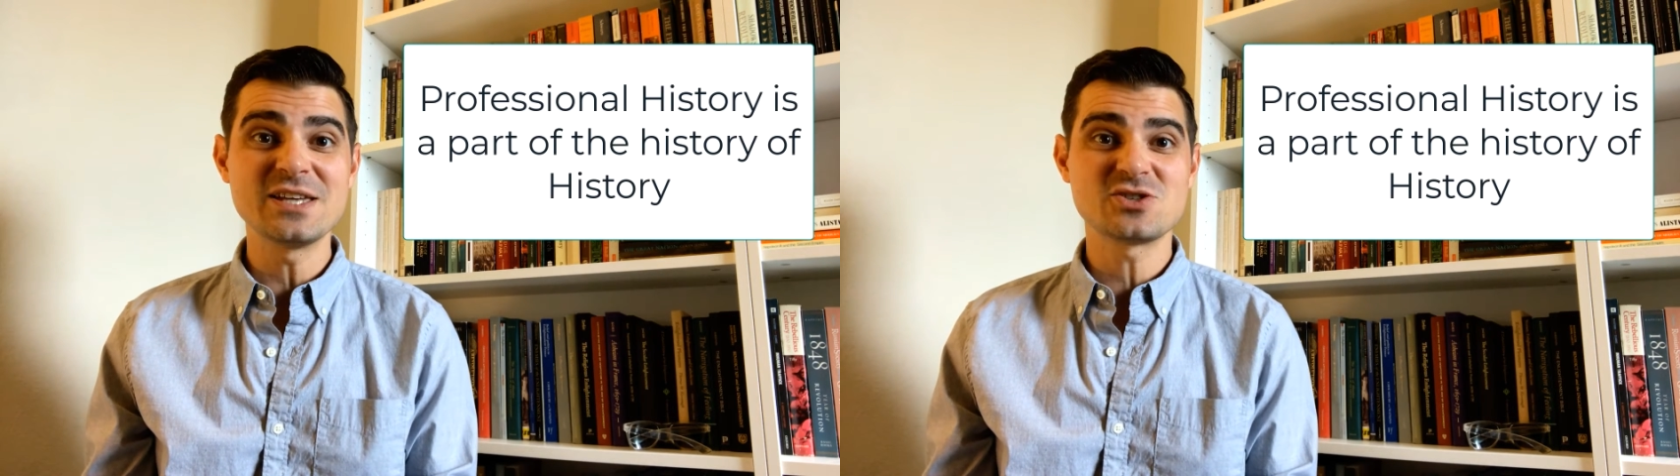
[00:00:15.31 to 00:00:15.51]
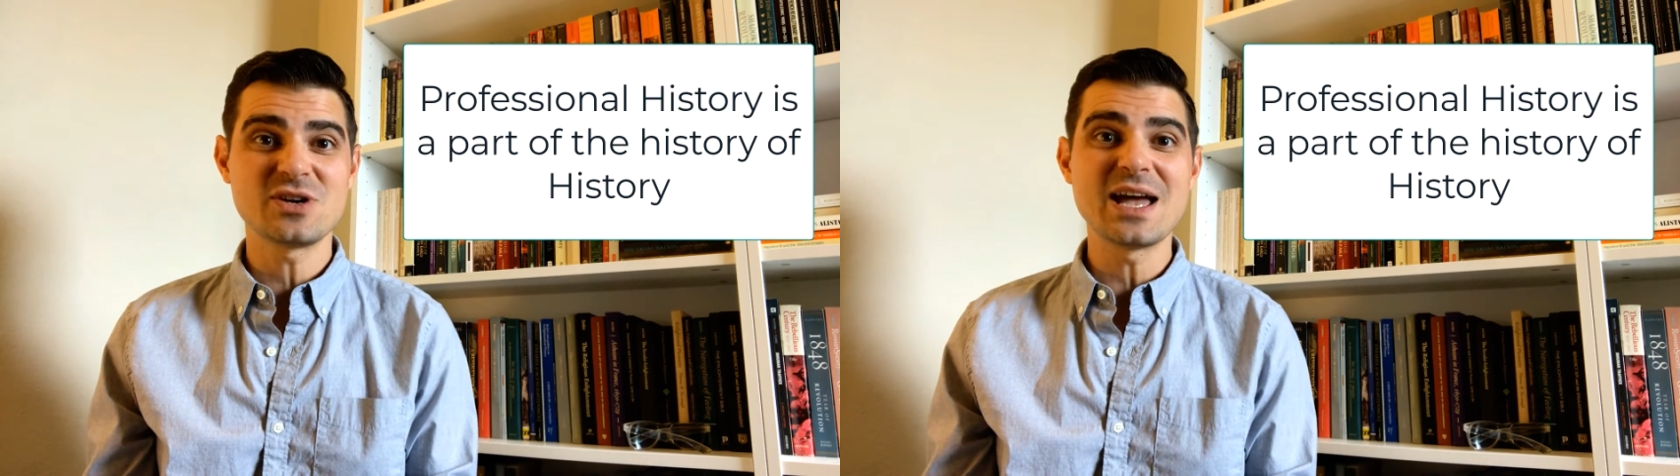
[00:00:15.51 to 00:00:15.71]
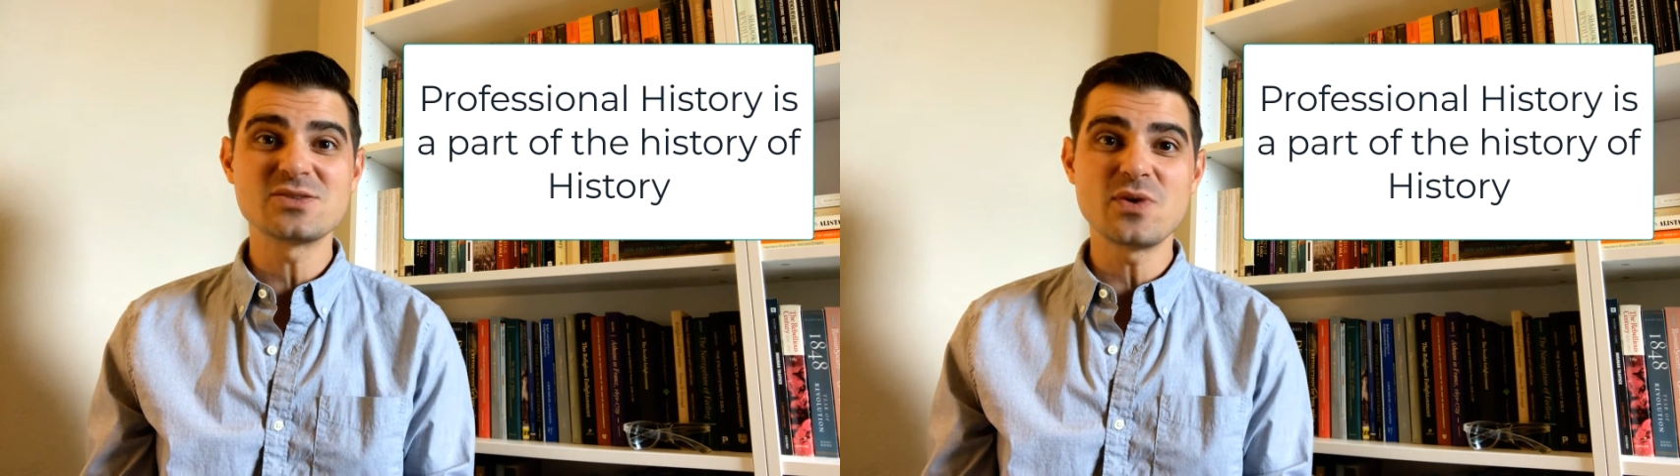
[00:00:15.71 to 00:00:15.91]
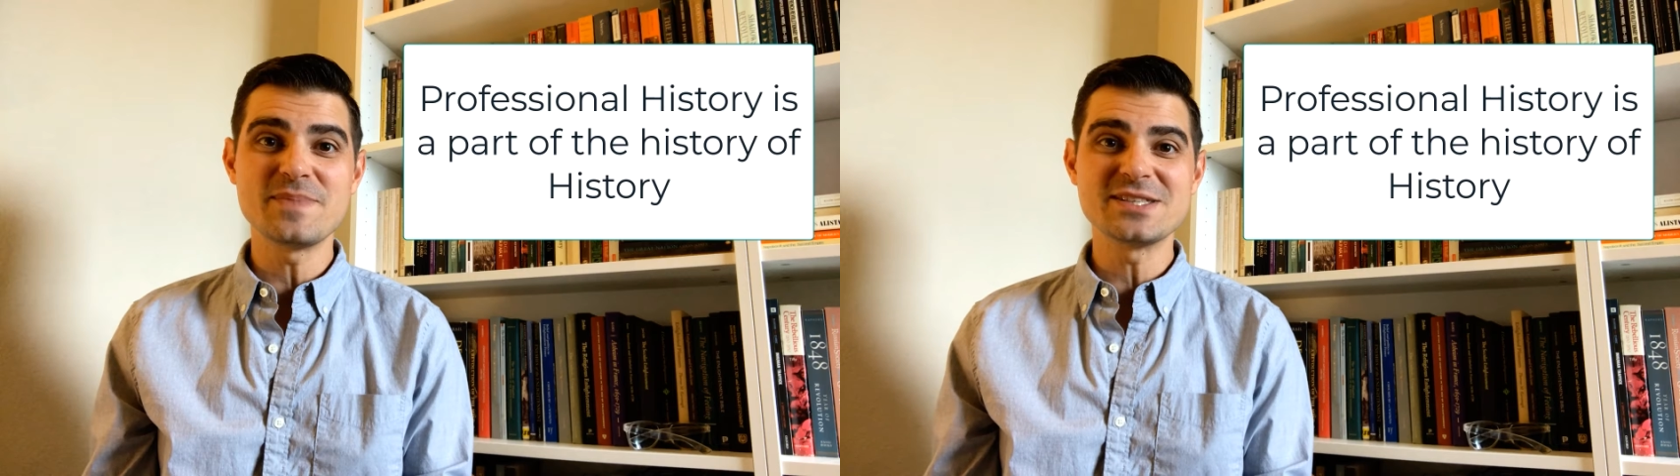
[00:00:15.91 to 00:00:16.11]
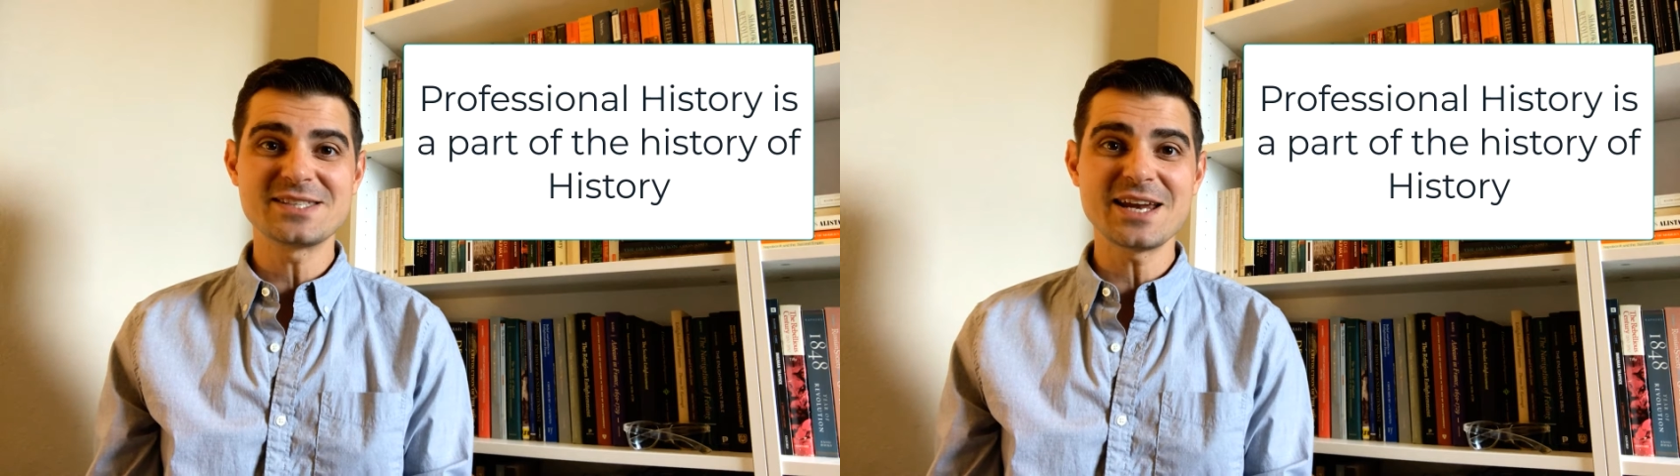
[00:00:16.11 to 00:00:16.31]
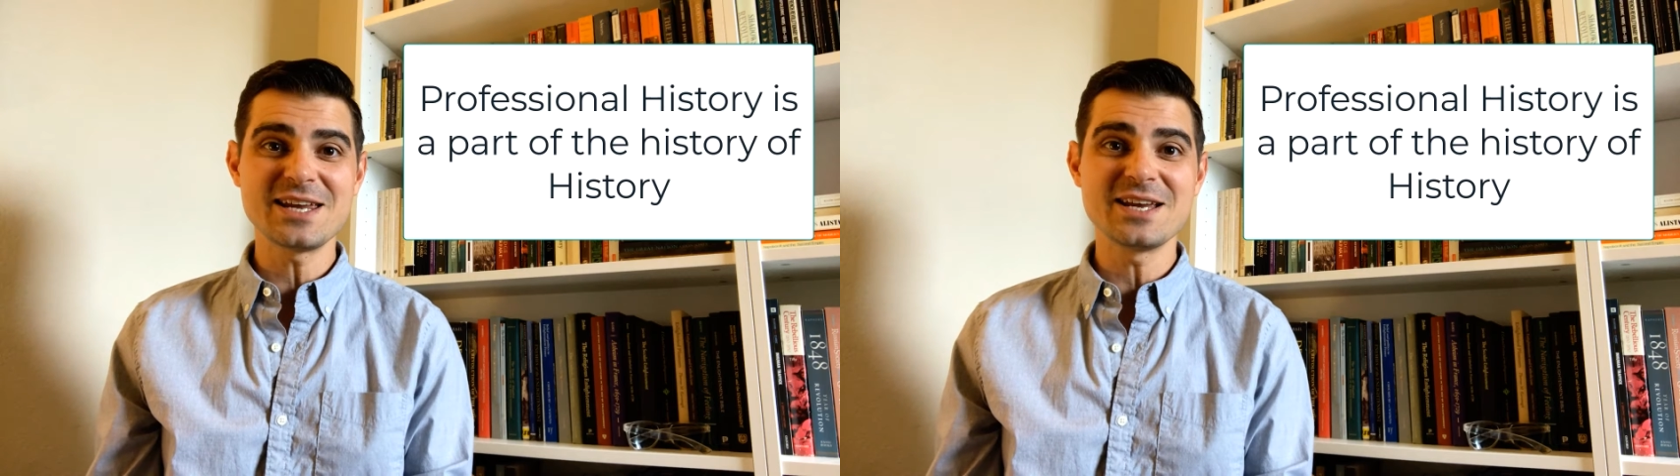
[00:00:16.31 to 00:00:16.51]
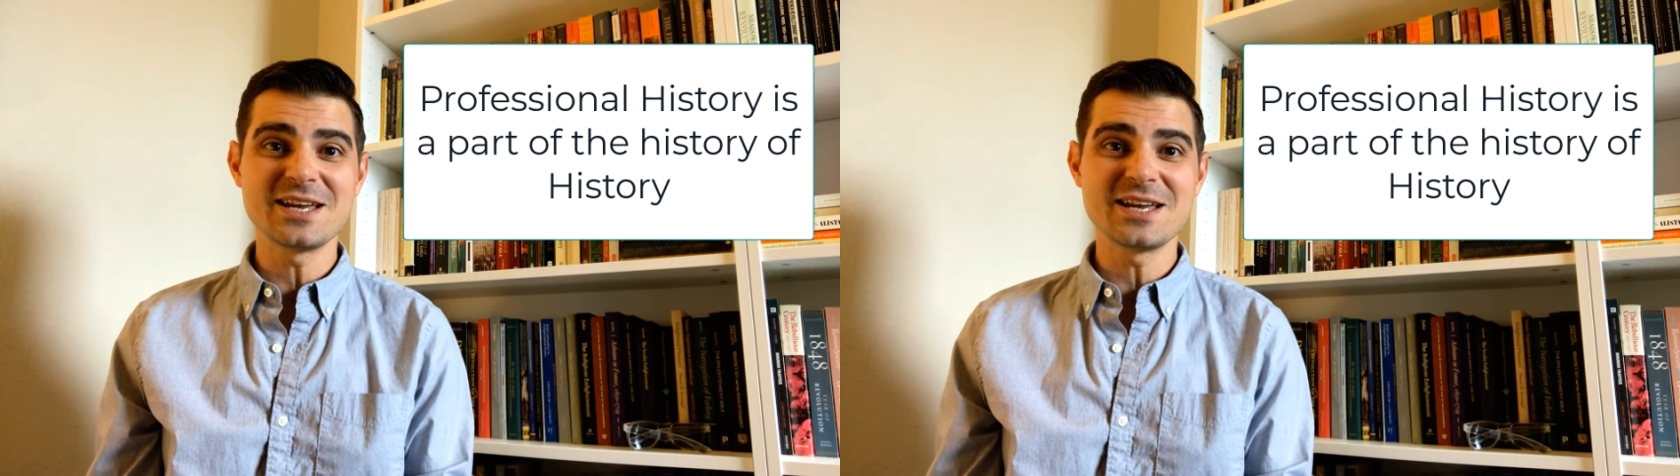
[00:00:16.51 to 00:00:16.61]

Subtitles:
history as we've been studying